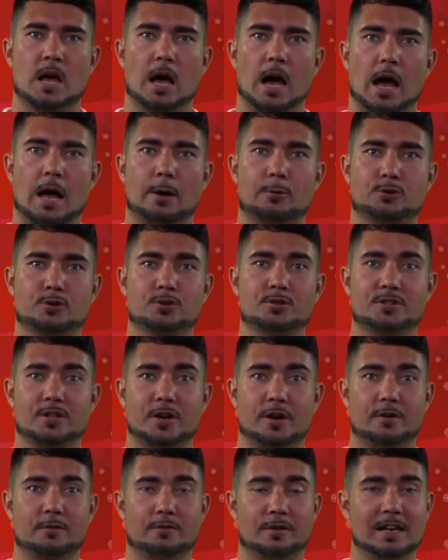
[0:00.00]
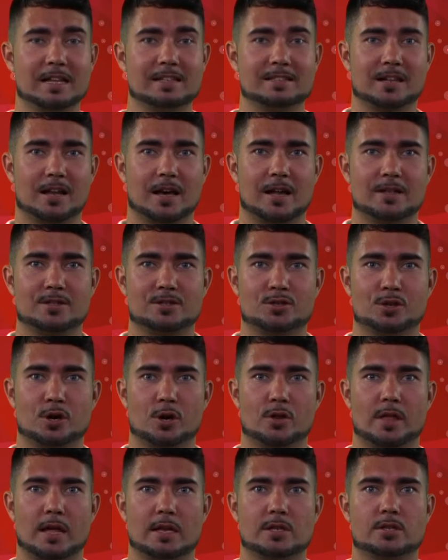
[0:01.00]
I was also really delighted to
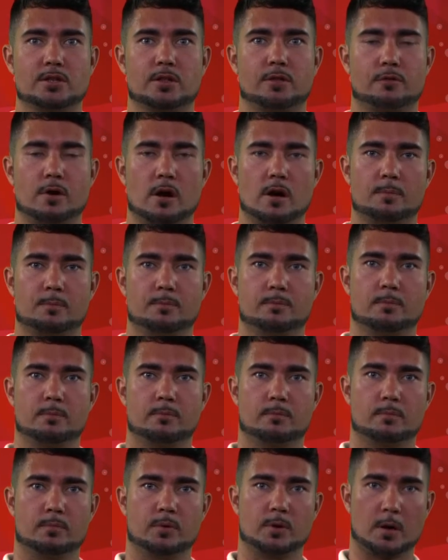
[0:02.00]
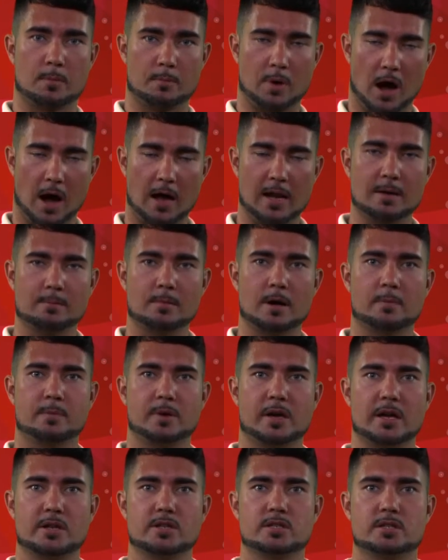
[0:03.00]
know that throughout compiling my
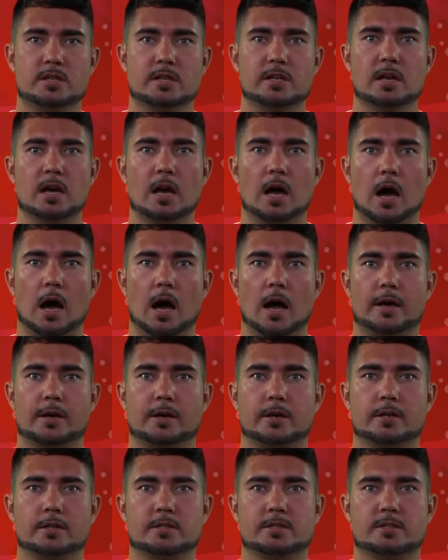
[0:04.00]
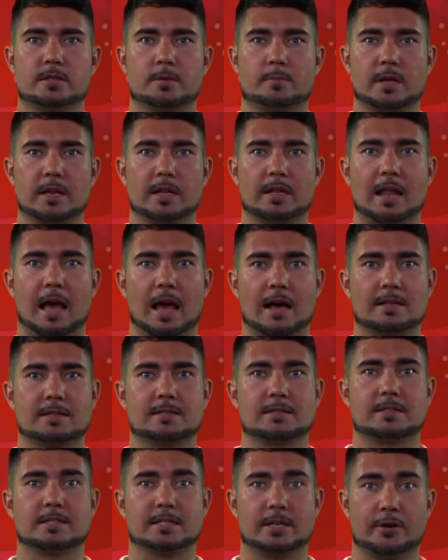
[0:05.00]
PhD, I could submit it
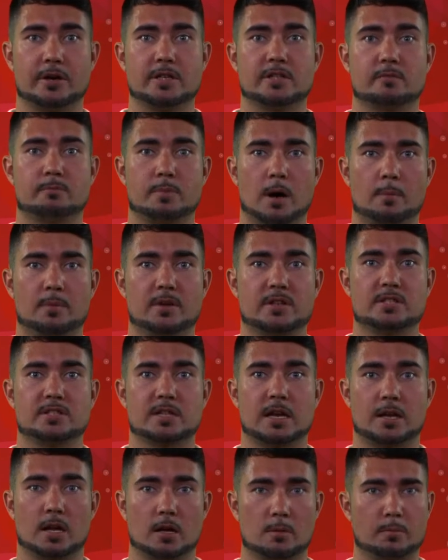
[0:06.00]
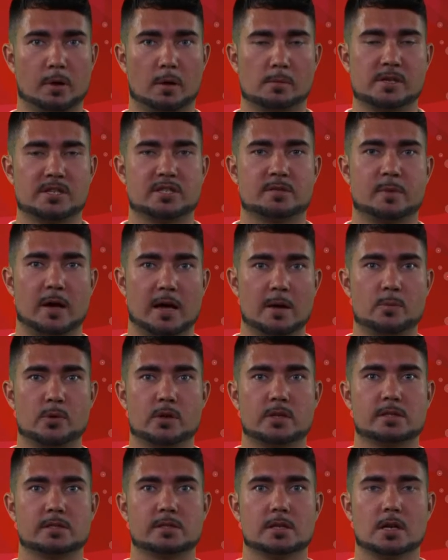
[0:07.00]
as a series of published and unpublished
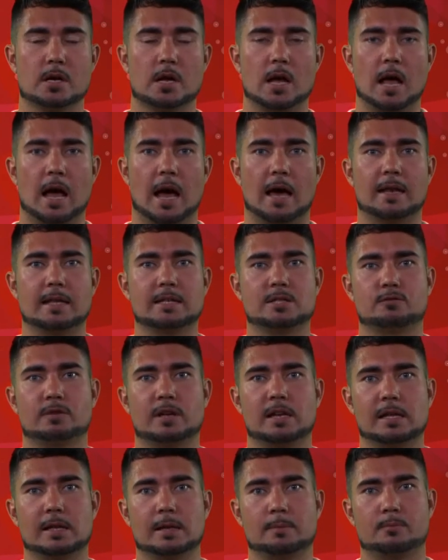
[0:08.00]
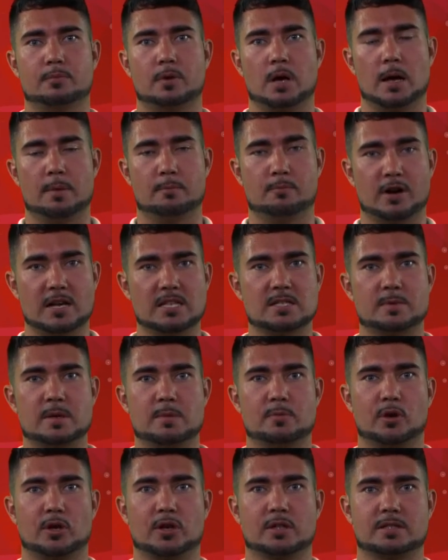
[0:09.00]
papers. And this really impressed me
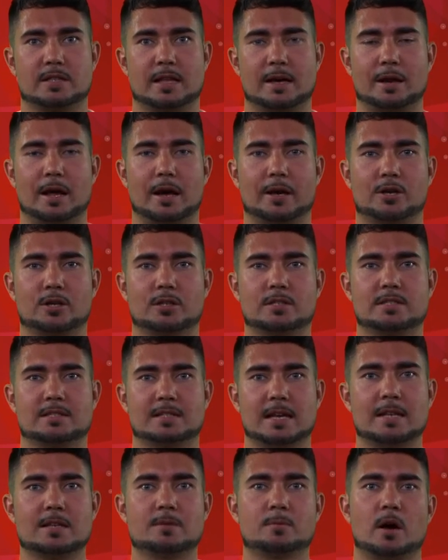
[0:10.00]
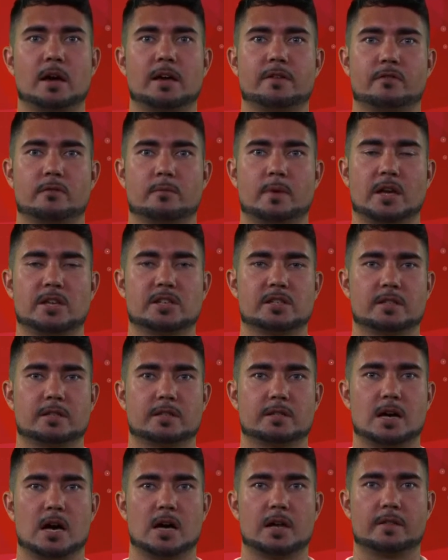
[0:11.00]
because then I could send my information and the
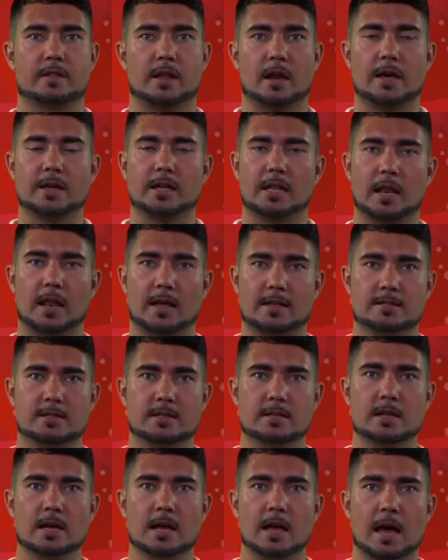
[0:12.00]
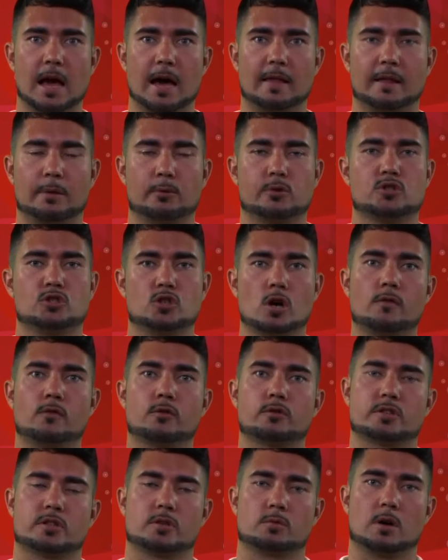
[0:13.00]
data that I collected and that was novel
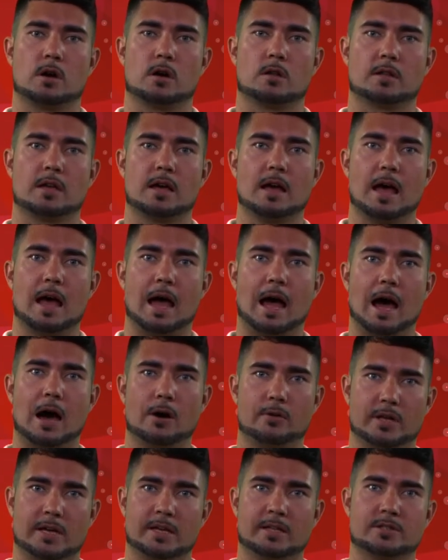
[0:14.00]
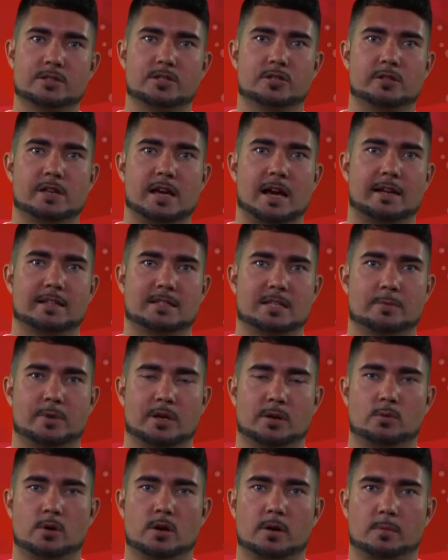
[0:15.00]
to the world out into the
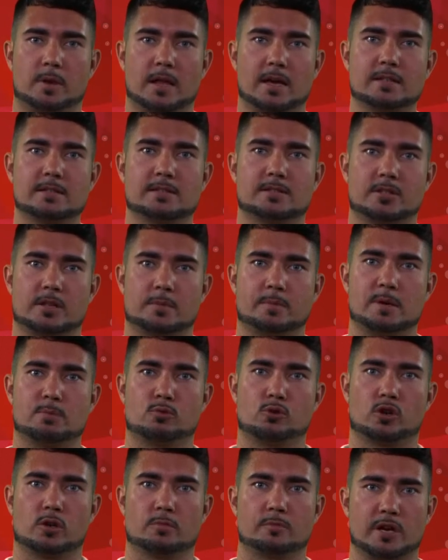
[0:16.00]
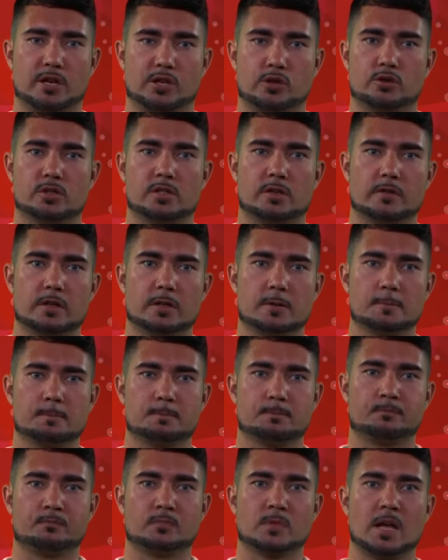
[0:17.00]
academic workplace so that people could make use of it.
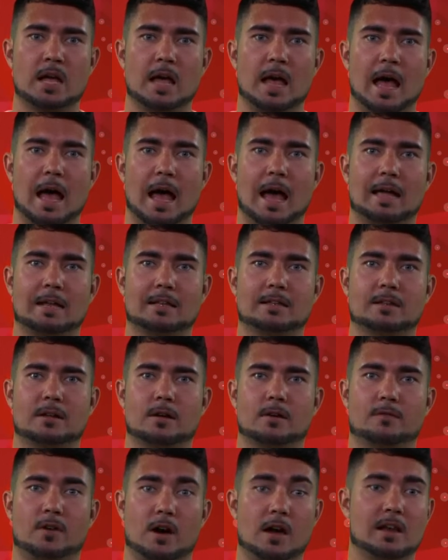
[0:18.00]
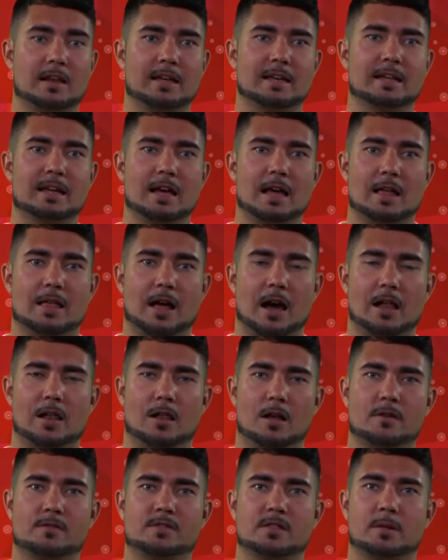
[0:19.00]
And finally, I
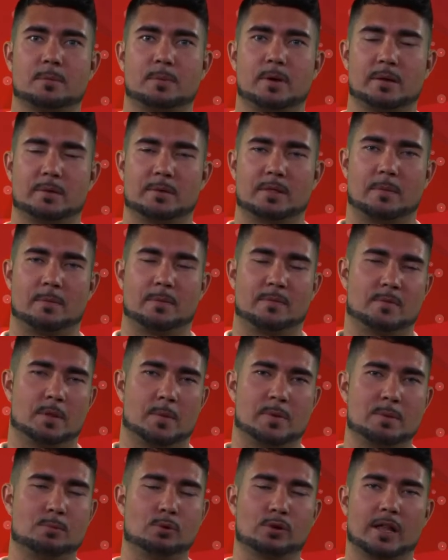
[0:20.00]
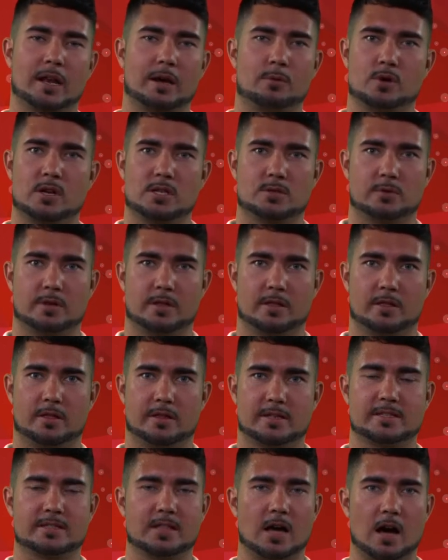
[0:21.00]
loved the people that I worked with. The
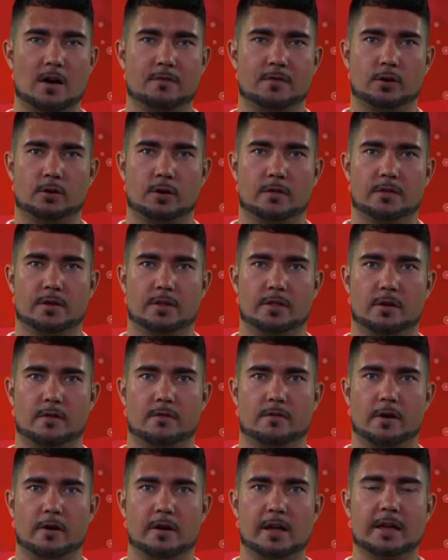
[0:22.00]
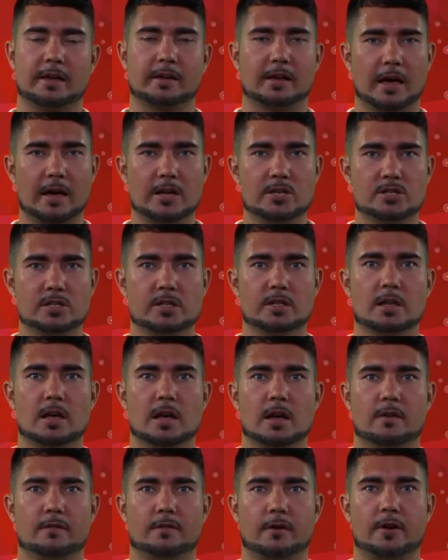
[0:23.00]
staff at Griffith are very engaging,
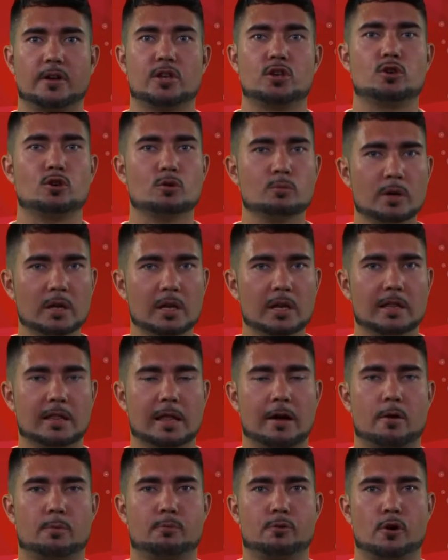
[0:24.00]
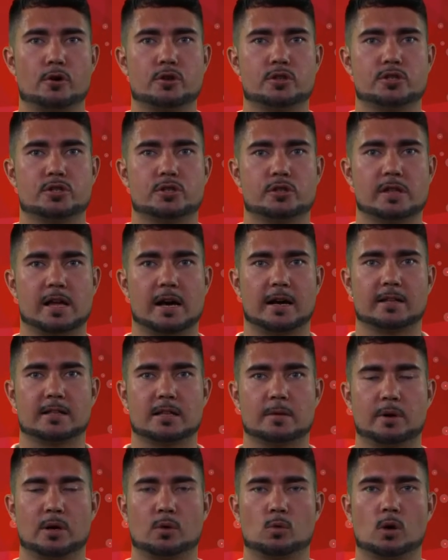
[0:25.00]
very human in their approach to the
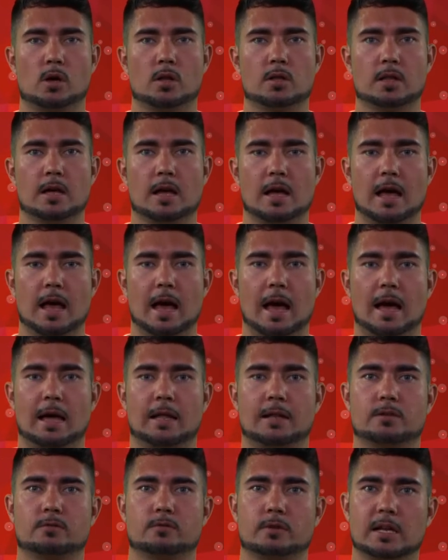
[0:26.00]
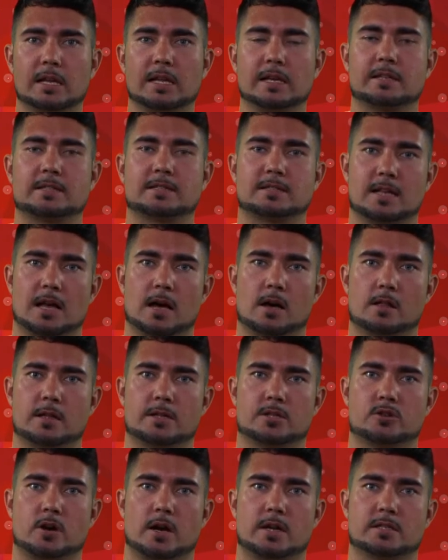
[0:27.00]
academic world, and really excel
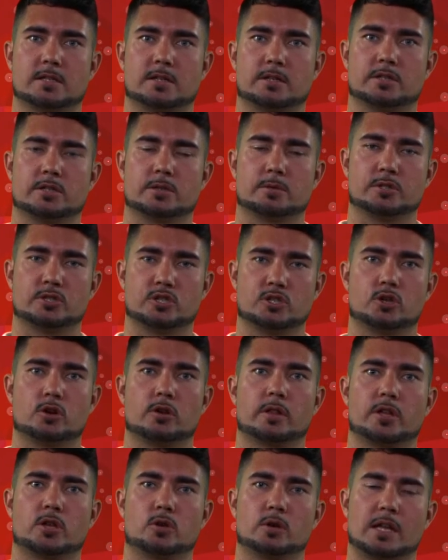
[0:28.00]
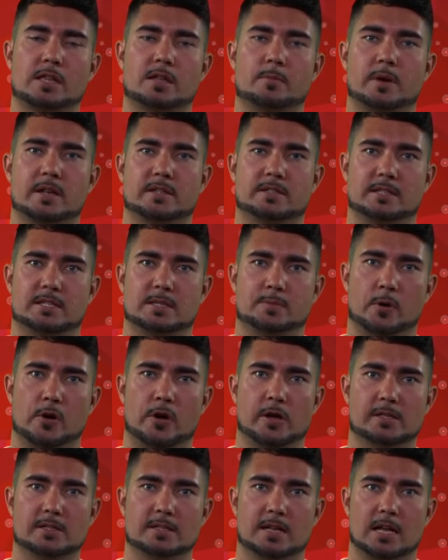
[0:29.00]
in trying to ensure that you get the best
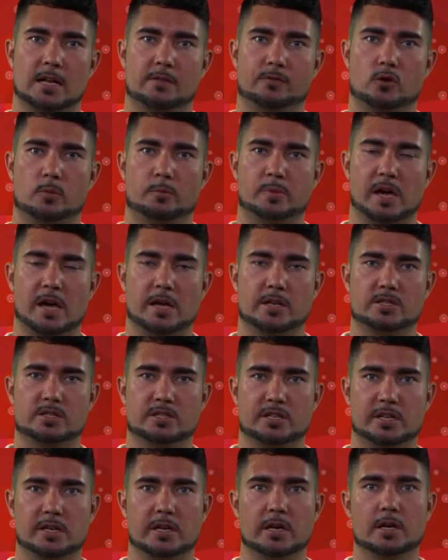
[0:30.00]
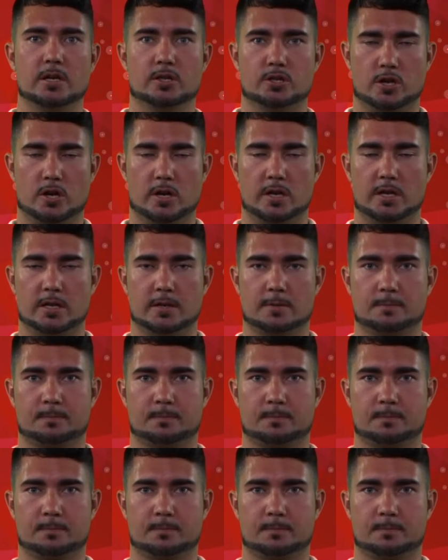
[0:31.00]
experience out of your PhD journey.